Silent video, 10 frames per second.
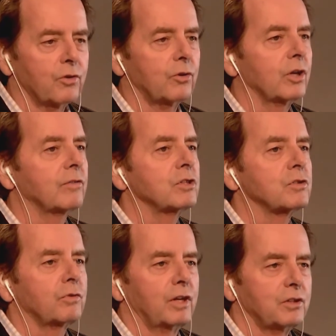of his
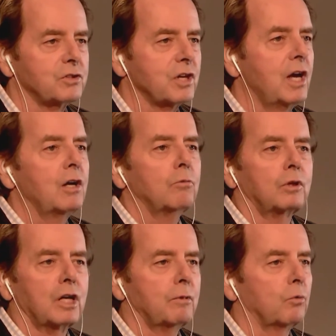friends would
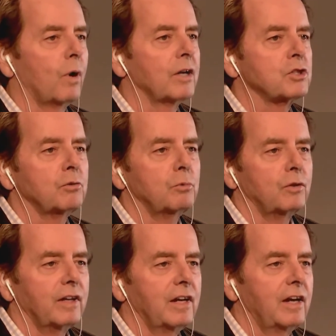come and watch the
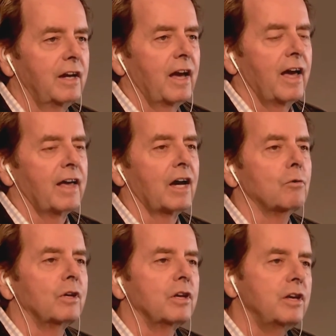movie, and I
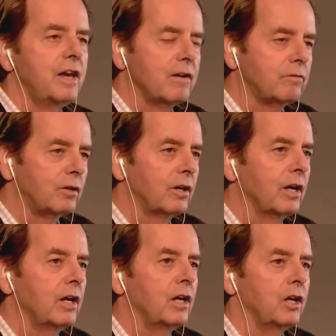would never
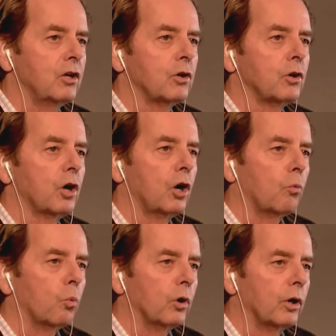hear a
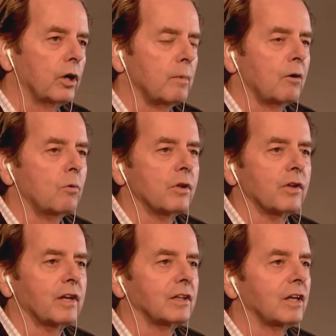word about whether they
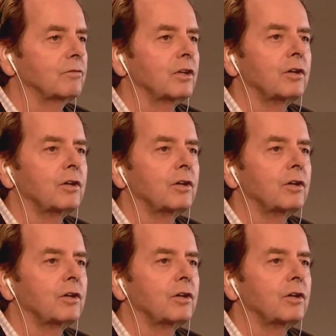loved it or hated it.